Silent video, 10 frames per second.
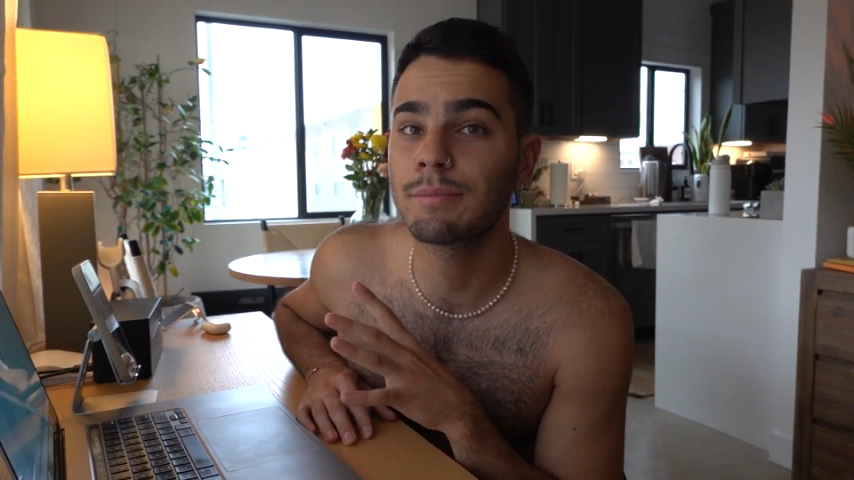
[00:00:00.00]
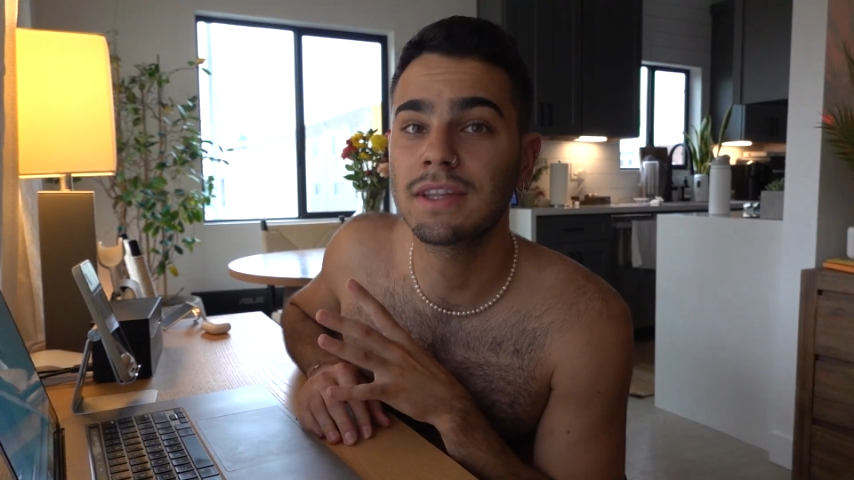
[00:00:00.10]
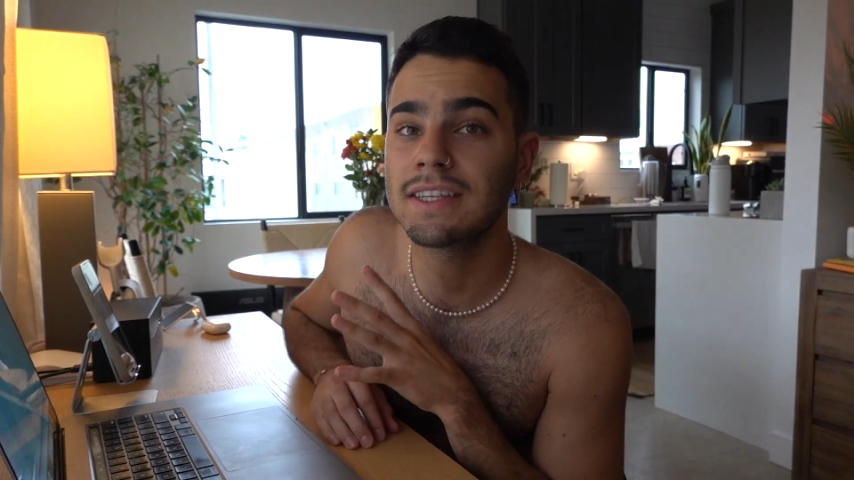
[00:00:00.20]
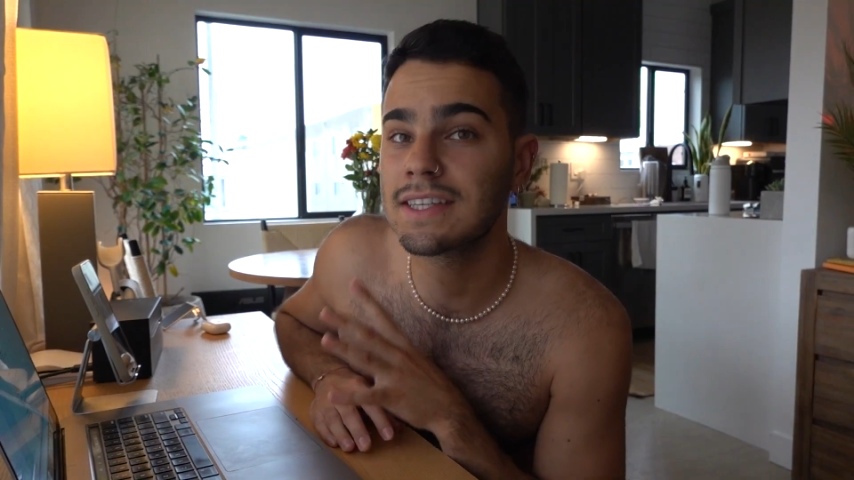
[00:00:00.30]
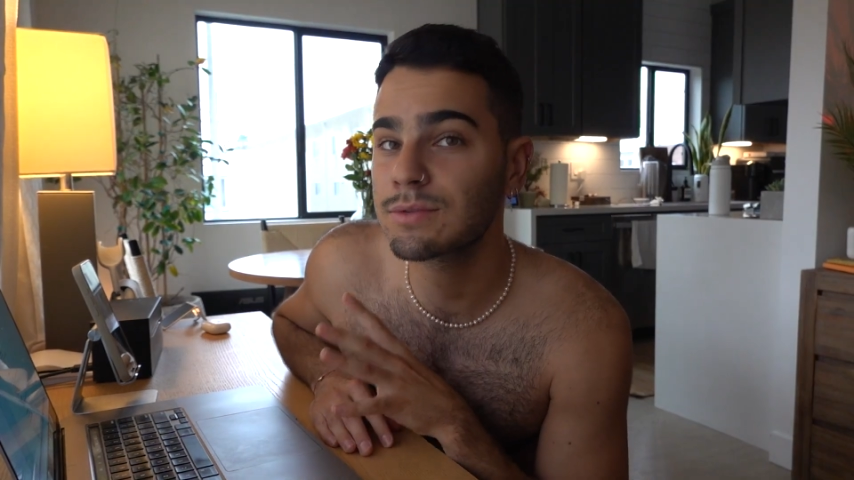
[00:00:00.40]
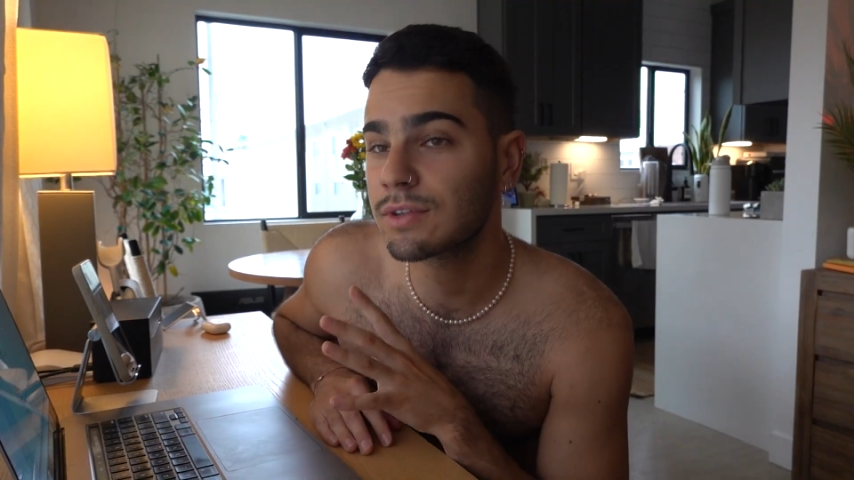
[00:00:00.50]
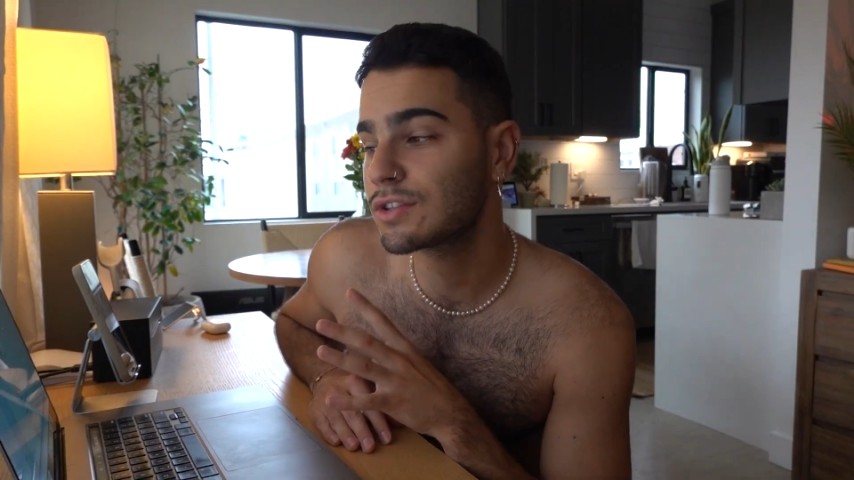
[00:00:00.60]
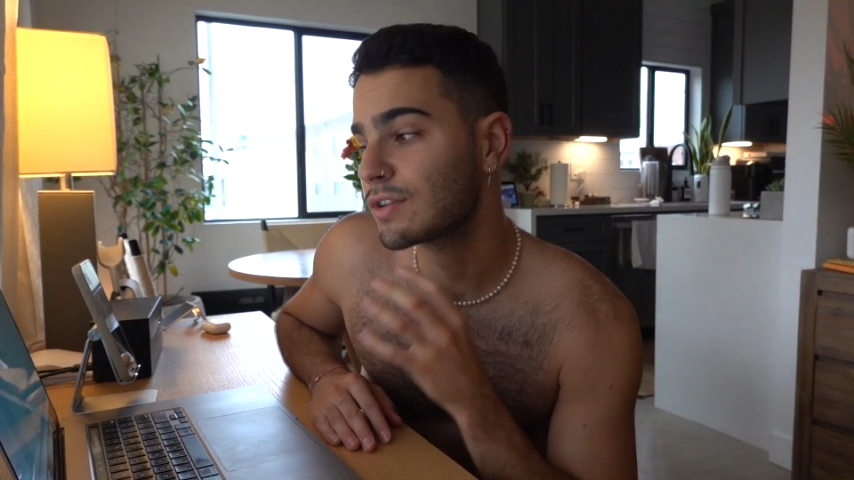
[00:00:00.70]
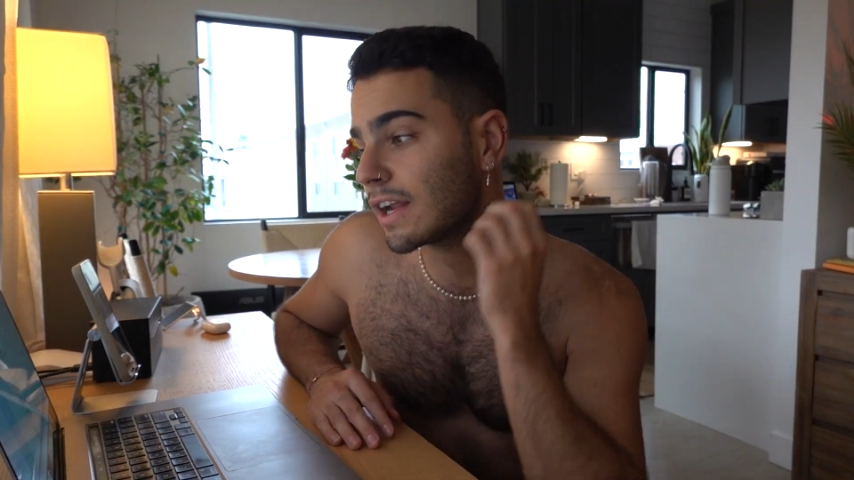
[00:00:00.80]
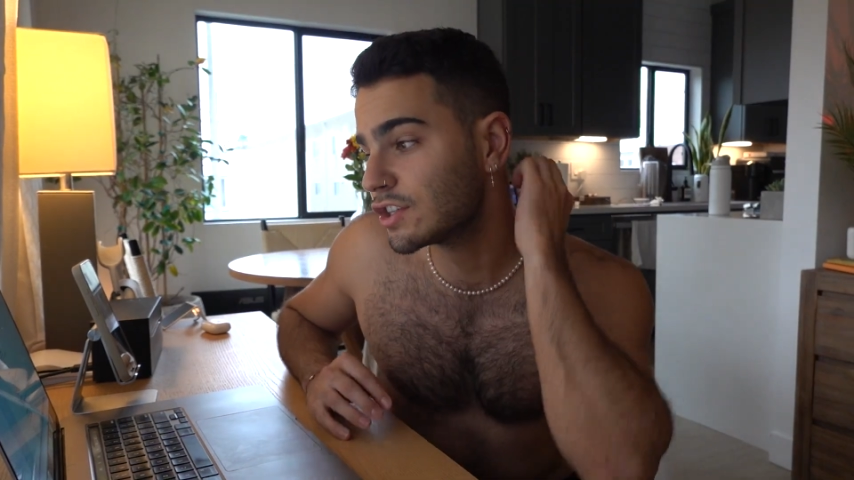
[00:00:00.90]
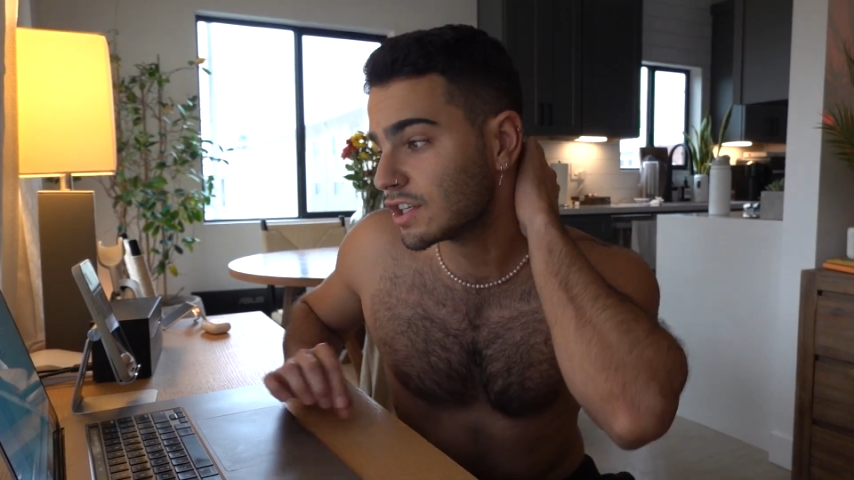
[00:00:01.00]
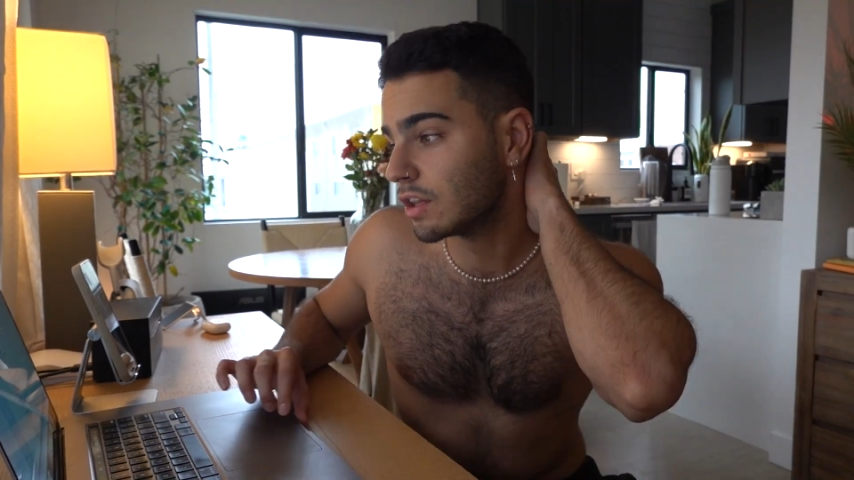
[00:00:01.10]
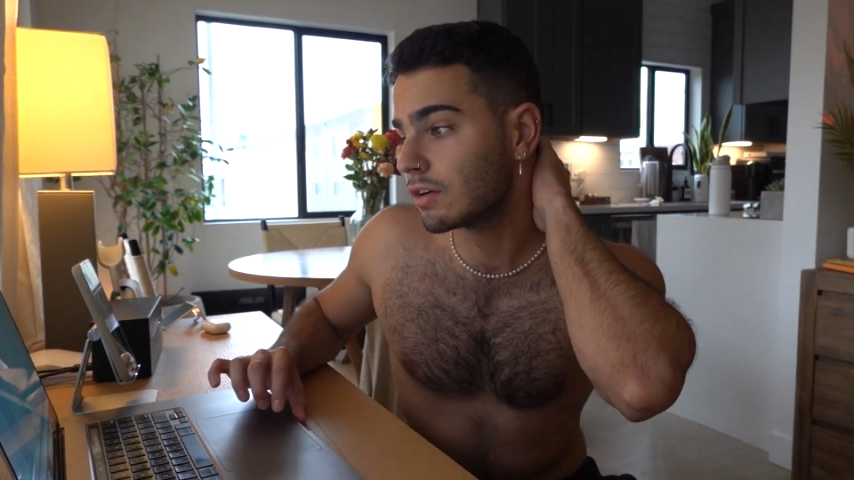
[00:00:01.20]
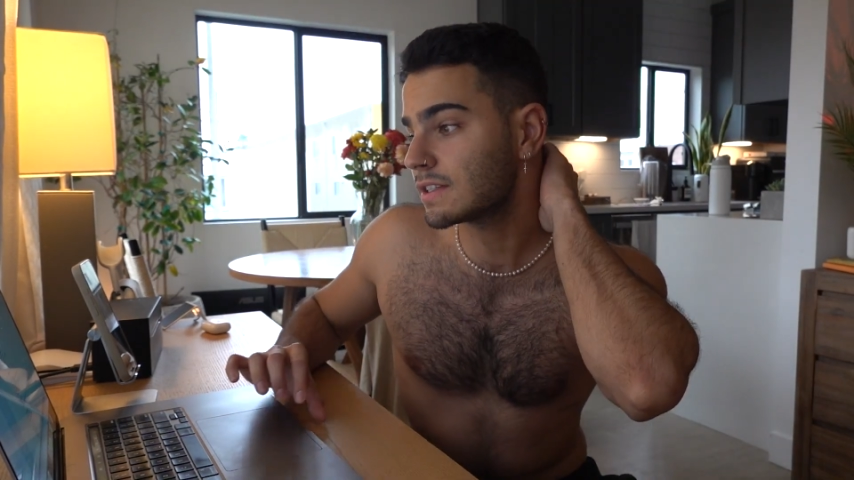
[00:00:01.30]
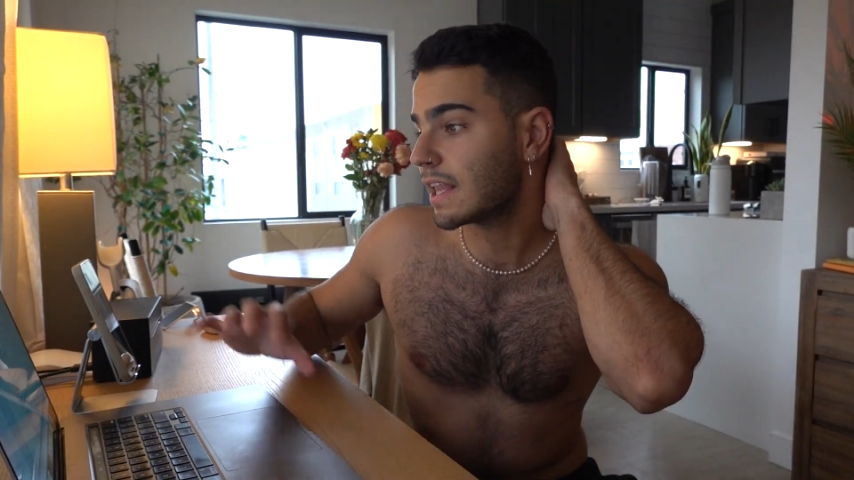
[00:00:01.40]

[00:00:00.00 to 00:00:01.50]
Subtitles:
But this is what the strategy looks